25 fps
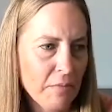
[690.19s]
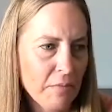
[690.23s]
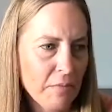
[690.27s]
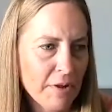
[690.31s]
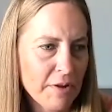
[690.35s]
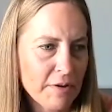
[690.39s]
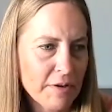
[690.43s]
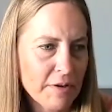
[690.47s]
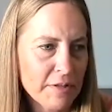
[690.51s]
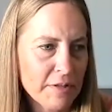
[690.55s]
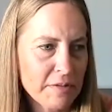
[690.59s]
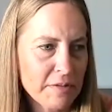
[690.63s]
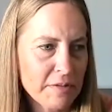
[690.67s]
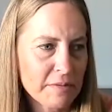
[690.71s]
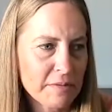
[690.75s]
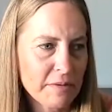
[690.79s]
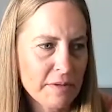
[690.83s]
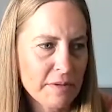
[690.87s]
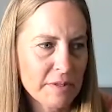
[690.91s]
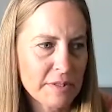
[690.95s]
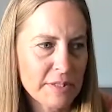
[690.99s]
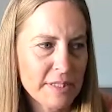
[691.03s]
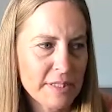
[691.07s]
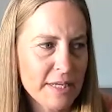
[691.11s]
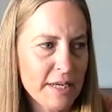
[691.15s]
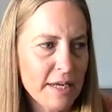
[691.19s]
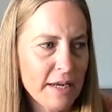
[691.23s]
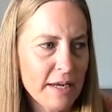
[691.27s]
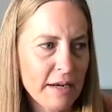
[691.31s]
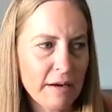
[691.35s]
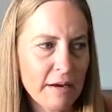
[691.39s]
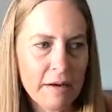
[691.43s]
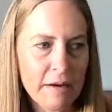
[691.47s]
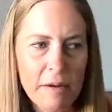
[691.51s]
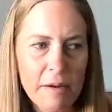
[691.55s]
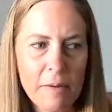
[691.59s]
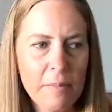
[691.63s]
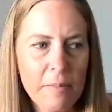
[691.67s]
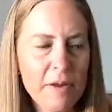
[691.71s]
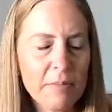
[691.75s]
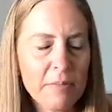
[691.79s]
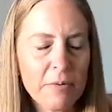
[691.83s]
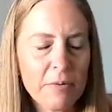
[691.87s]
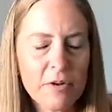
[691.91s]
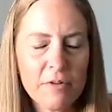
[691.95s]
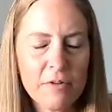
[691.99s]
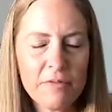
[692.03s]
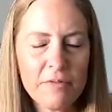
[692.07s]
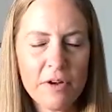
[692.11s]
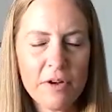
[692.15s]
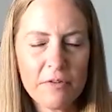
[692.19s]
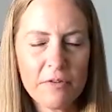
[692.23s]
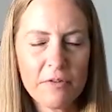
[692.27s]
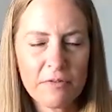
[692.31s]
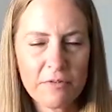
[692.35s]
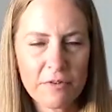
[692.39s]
whether it's seeing people you've known